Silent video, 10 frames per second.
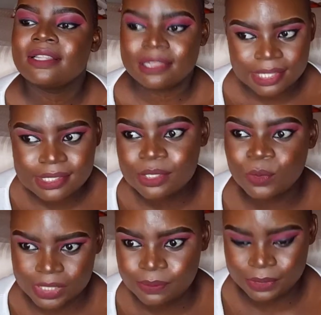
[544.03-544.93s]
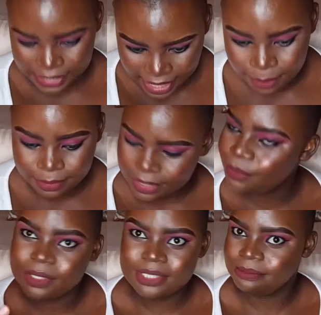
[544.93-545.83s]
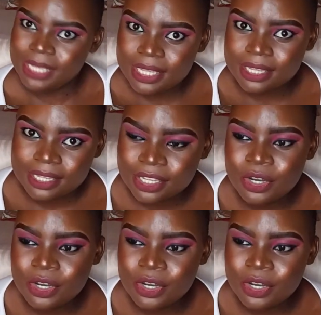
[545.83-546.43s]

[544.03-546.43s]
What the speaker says: this is what's been happening with me,